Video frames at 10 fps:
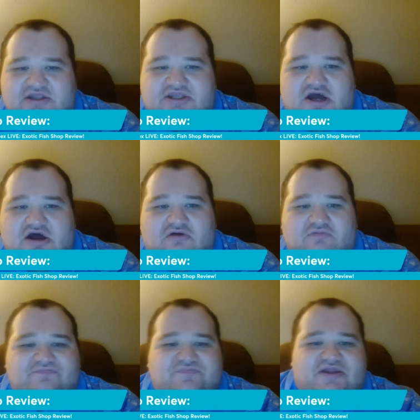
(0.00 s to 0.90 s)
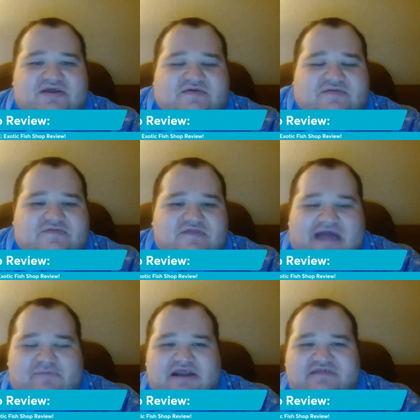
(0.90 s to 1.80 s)
So
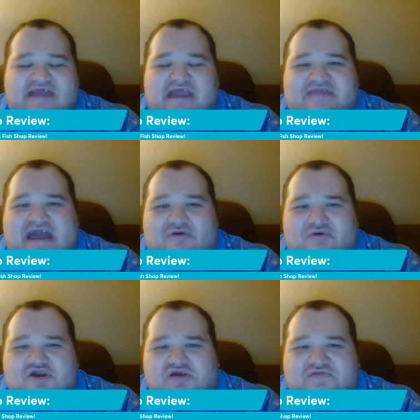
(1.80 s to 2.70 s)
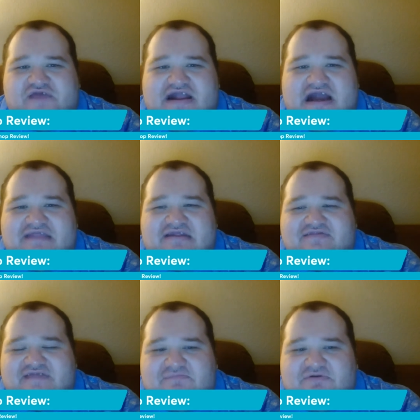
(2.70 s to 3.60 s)
I want to say that order was like on
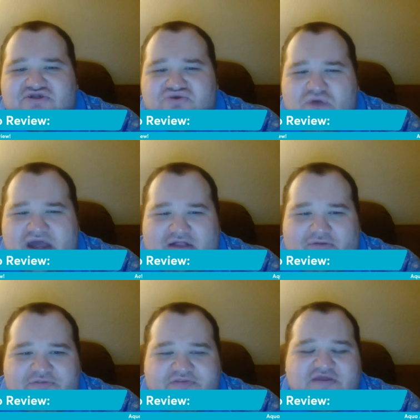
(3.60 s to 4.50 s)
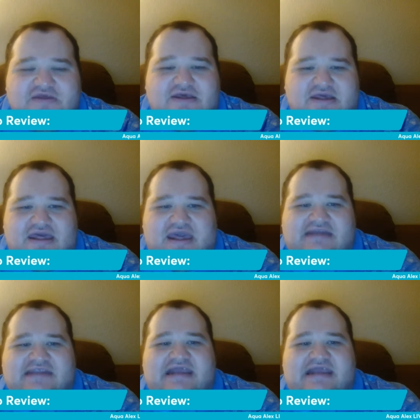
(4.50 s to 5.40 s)
December 12th,
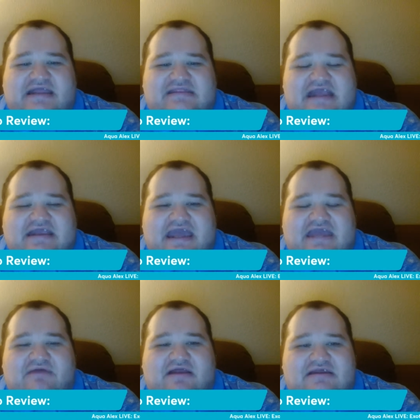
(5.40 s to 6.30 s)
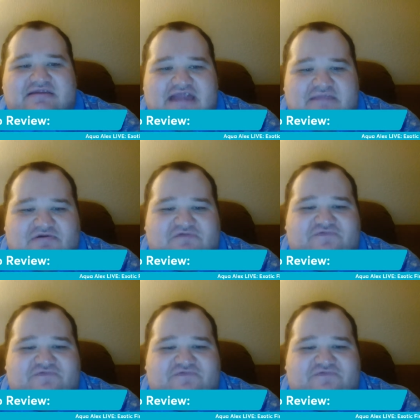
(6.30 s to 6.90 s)
and they came on December